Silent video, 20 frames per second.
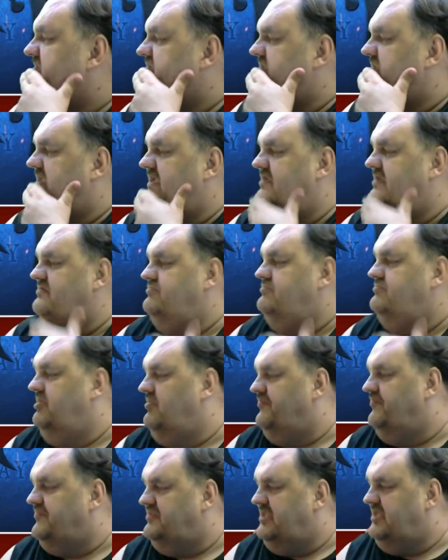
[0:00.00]

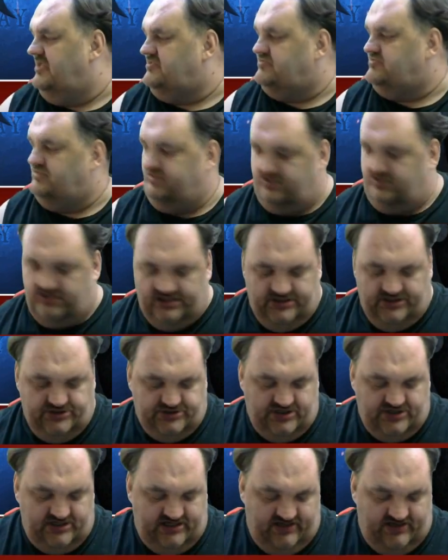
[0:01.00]
until the next
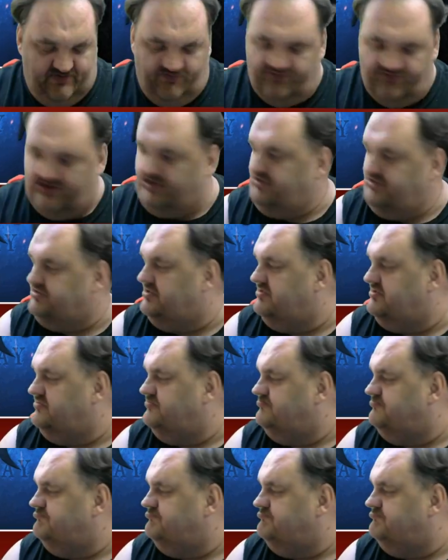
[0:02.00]
Legion invasion.